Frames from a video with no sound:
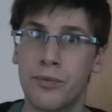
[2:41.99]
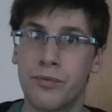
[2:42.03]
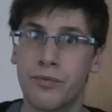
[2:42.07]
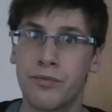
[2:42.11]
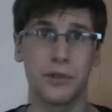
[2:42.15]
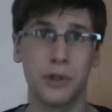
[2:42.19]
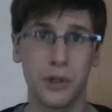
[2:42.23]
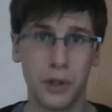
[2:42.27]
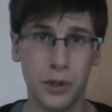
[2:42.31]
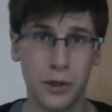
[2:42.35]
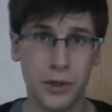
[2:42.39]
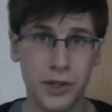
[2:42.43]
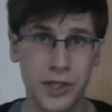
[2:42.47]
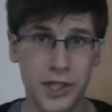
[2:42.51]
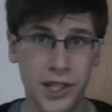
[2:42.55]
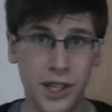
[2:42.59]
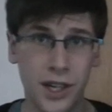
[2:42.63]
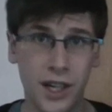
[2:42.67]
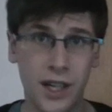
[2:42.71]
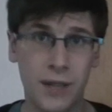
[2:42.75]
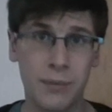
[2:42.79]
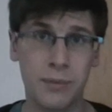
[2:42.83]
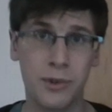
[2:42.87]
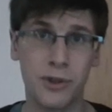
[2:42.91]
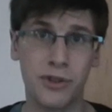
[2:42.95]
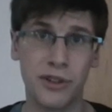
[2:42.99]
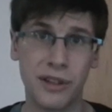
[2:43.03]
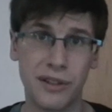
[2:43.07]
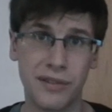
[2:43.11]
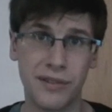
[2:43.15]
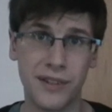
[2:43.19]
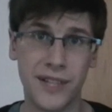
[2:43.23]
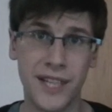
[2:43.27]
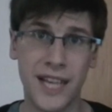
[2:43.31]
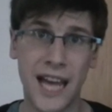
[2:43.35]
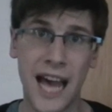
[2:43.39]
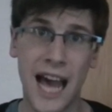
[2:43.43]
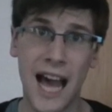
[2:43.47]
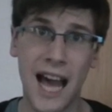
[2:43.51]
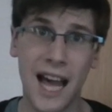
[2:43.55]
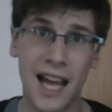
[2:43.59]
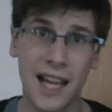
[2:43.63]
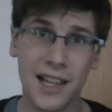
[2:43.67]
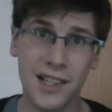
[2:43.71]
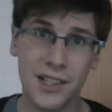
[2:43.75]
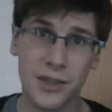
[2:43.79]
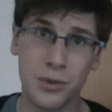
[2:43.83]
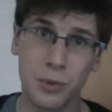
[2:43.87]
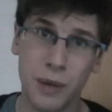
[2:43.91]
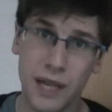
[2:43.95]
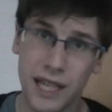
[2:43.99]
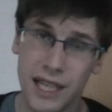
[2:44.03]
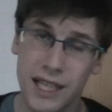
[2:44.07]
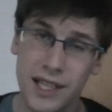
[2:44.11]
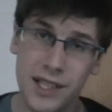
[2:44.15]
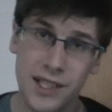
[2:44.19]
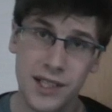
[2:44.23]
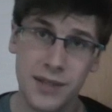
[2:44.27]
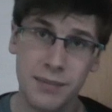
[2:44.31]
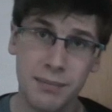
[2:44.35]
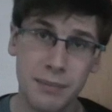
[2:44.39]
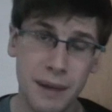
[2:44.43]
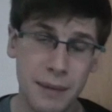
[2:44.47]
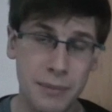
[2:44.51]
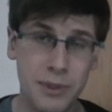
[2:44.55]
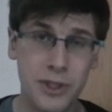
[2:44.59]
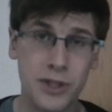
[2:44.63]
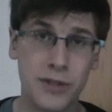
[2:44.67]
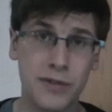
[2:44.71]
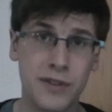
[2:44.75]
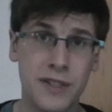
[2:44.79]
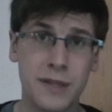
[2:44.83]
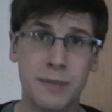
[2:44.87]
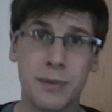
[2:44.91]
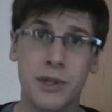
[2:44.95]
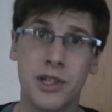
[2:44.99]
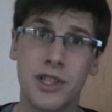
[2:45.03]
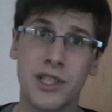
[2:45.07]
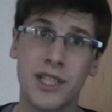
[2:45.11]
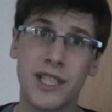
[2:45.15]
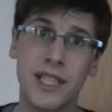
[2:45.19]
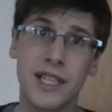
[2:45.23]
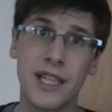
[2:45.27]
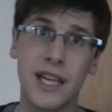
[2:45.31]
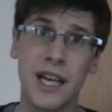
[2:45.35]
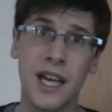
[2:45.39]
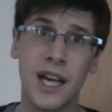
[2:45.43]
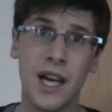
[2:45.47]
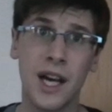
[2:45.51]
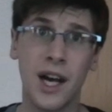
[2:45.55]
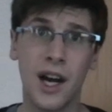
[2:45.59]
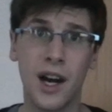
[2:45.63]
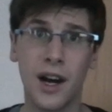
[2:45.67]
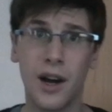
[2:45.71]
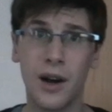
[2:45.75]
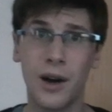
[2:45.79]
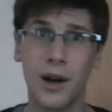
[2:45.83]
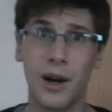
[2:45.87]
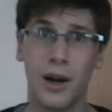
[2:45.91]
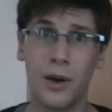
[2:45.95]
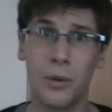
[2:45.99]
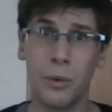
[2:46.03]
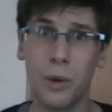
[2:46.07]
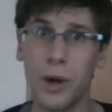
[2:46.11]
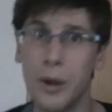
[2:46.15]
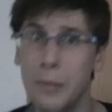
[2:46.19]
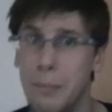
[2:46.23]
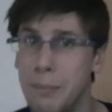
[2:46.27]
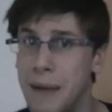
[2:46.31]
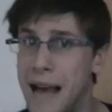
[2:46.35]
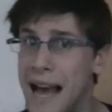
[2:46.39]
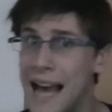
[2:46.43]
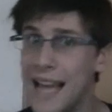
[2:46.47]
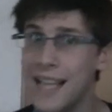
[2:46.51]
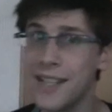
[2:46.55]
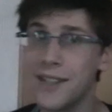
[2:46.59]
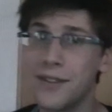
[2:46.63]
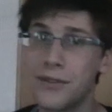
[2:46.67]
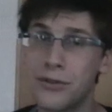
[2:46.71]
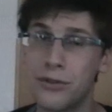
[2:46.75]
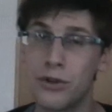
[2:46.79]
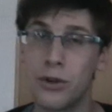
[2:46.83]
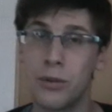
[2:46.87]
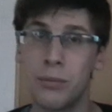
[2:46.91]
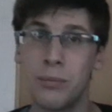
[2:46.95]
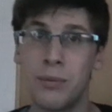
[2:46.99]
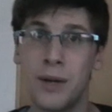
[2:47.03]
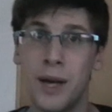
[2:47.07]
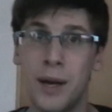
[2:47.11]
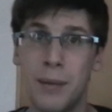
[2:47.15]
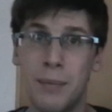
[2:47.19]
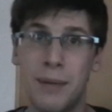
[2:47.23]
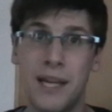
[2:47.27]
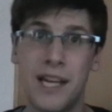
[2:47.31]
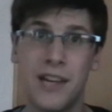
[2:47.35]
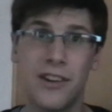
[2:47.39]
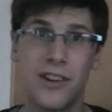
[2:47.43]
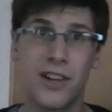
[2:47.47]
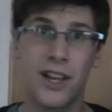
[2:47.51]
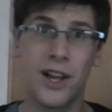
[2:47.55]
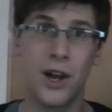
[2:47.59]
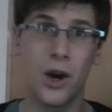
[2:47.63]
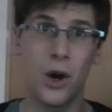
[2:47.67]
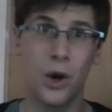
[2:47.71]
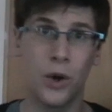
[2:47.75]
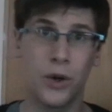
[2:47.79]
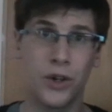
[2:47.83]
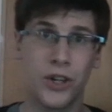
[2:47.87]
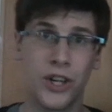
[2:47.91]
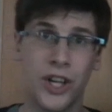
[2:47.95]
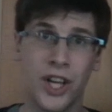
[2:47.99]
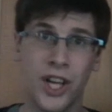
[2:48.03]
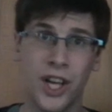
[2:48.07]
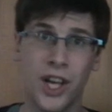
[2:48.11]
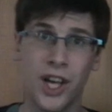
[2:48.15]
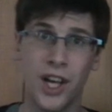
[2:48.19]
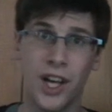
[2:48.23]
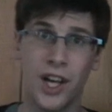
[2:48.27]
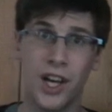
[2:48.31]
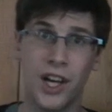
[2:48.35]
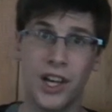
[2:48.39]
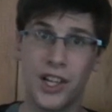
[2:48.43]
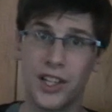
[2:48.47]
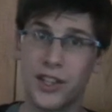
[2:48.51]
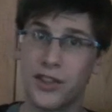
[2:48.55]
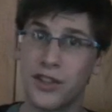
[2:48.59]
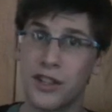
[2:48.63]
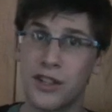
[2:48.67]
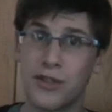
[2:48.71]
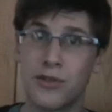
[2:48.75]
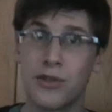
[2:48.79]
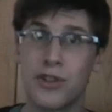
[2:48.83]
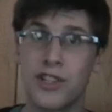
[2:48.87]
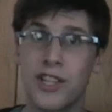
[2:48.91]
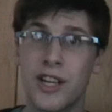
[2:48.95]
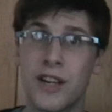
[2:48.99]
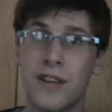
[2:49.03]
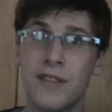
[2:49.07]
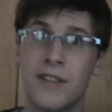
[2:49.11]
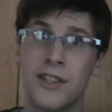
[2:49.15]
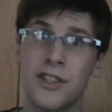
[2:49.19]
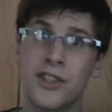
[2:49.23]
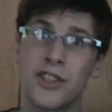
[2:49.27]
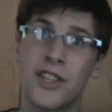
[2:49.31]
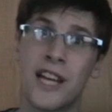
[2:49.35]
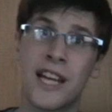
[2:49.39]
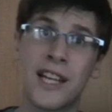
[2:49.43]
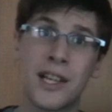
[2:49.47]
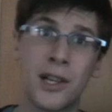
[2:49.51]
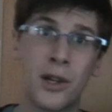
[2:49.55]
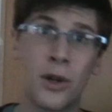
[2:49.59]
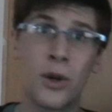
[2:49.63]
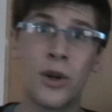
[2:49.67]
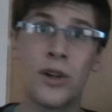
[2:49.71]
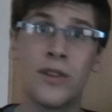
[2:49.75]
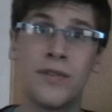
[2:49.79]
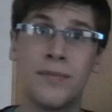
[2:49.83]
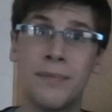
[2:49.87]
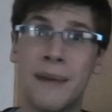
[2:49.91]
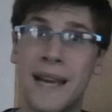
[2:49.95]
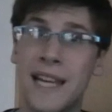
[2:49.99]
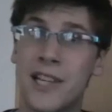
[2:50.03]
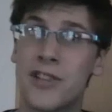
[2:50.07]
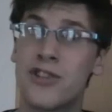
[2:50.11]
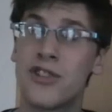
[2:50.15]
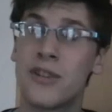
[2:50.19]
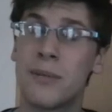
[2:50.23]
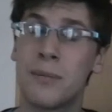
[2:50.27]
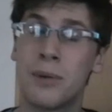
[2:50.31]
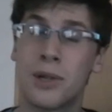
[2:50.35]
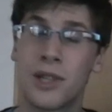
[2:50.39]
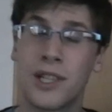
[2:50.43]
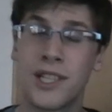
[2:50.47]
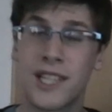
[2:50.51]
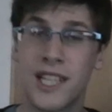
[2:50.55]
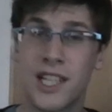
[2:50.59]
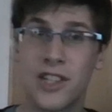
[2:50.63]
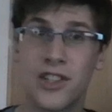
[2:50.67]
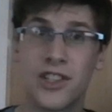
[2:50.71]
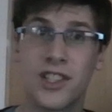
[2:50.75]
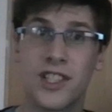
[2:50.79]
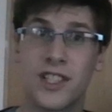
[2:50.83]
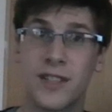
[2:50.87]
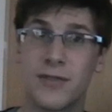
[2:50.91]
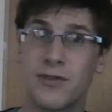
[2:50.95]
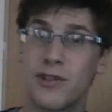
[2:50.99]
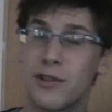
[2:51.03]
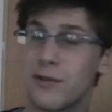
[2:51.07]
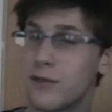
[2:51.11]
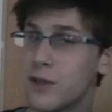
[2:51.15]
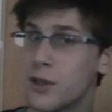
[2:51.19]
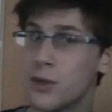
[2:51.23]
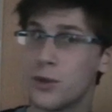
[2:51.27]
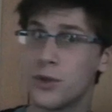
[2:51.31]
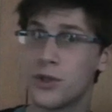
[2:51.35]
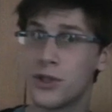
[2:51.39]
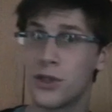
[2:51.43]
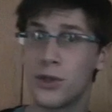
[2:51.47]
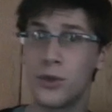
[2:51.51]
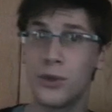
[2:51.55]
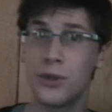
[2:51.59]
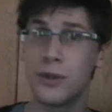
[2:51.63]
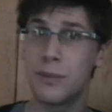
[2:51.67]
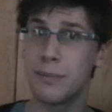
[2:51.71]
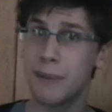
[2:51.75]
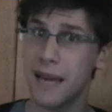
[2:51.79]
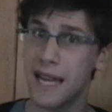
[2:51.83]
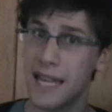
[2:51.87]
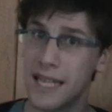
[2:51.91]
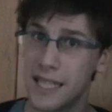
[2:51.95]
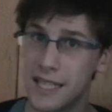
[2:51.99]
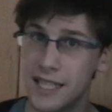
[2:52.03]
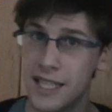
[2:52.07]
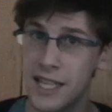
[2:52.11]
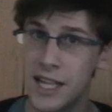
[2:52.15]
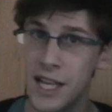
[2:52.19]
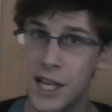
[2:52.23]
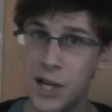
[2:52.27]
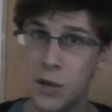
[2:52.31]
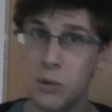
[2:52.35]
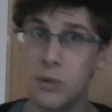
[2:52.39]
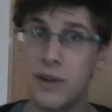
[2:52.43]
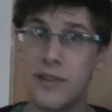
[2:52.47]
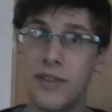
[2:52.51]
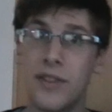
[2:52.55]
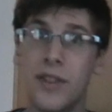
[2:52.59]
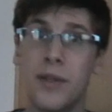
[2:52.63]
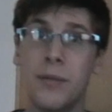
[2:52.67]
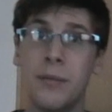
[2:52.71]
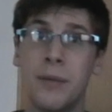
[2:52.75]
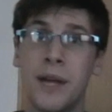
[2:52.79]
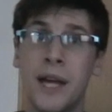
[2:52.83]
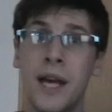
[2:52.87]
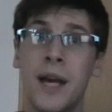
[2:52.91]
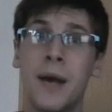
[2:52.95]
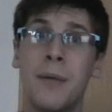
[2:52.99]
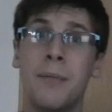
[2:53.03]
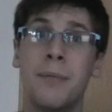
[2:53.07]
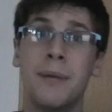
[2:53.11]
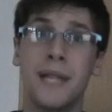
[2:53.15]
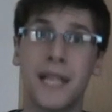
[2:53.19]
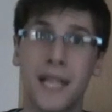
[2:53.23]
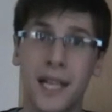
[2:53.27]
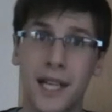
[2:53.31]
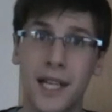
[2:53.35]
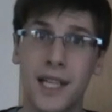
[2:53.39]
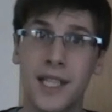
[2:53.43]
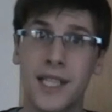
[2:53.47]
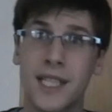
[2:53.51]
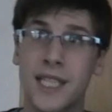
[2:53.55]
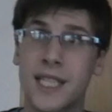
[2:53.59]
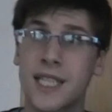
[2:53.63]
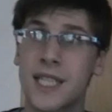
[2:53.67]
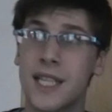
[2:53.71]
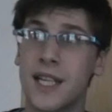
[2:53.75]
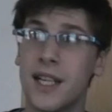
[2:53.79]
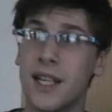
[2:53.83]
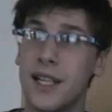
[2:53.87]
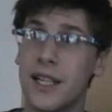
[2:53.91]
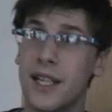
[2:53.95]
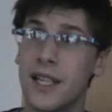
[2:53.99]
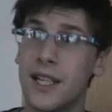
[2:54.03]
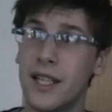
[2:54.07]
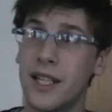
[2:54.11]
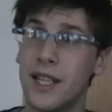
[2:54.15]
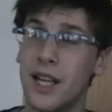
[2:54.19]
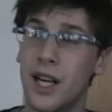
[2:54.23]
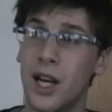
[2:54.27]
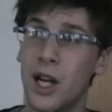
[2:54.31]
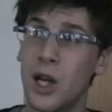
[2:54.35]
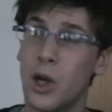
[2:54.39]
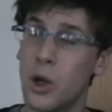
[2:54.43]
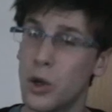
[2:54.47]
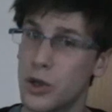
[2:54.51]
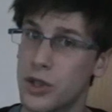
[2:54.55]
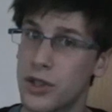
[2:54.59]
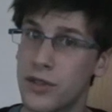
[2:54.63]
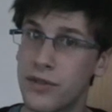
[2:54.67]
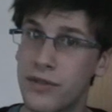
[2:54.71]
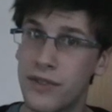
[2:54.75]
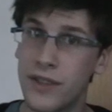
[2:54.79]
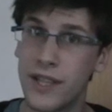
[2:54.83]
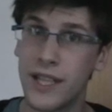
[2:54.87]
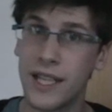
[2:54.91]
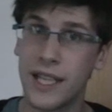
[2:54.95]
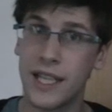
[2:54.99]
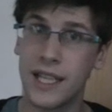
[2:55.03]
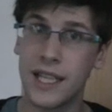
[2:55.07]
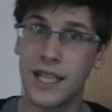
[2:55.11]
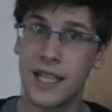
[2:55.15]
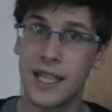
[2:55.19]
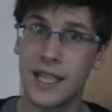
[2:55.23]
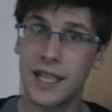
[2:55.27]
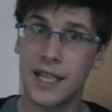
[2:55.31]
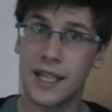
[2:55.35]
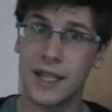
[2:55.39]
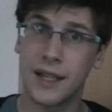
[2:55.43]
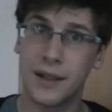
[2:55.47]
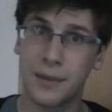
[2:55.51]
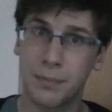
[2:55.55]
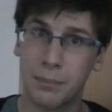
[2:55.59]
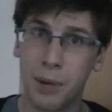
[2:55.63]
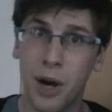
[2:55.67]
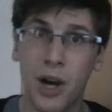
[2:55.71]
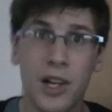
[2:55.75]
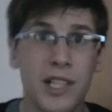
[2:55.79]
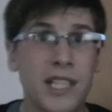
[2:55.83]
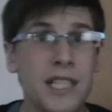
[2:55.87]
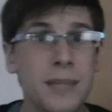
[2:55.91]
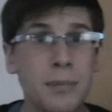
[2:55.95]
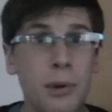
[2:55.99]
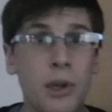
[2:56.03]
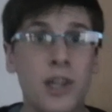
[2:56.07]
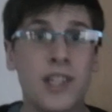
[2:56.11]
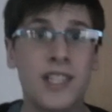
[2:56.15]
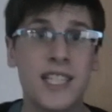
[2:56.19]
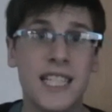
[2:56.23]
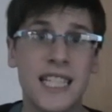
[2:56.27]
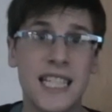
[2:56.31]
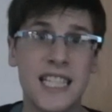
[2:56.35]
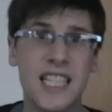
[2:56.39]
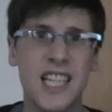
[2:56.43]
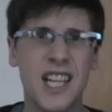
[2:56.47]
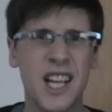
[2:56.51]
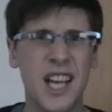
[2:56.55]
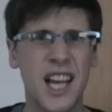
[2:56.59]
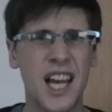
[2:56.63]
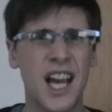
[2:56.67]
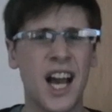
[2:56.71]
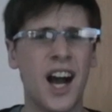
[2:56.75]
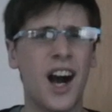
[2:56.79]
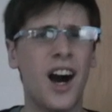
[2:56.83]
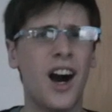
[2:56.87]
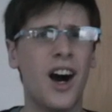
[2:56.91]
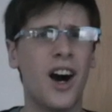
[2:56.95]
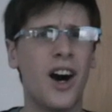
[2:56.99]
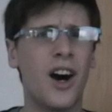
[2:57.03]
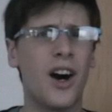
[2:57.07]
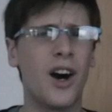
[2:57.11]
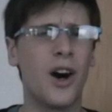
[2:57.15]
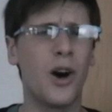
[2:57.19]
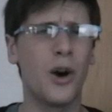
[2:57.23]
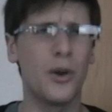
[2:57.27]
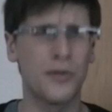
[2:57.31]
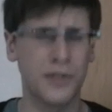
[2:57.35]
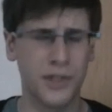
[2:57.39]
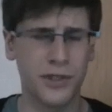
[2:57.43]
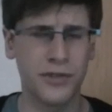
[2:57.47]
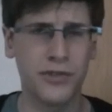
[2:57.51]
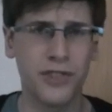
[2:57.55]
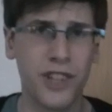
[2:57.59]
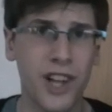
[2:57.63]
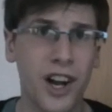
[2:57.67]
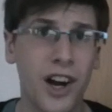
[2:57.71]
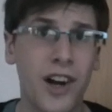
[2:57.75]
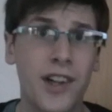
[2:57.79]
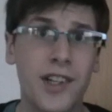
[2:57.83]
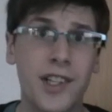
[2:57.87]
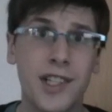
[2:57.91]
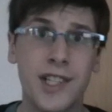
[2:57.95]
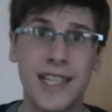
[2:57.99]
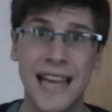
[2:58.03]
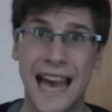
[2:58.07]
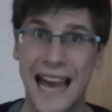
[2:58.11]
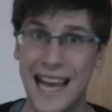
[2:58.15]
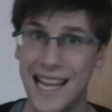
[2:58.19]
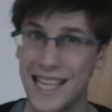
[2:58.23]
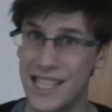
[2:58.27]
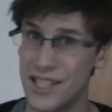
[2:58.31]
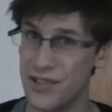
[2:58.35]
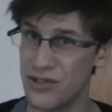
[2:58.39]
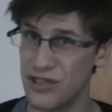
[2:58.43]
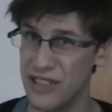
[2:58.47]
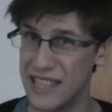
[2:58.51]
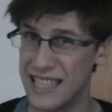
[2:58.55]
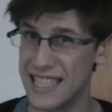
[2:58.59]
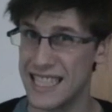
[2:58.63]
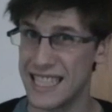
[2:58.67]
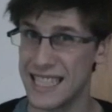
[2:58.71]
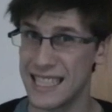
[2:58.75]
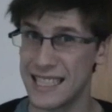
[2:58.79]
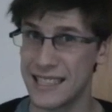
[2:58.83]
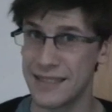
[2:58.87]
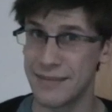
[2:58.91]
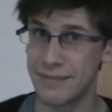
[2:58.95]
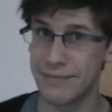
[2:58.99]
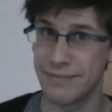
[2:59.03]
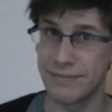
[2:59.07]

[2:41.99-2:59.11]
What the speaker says: For a long time, Griffin, as well as members of his party, were banned from appearing on terrestrial television, and a lot of mainstream politicians refused to debate with them because a lot of the party's policies are often regarded as racist.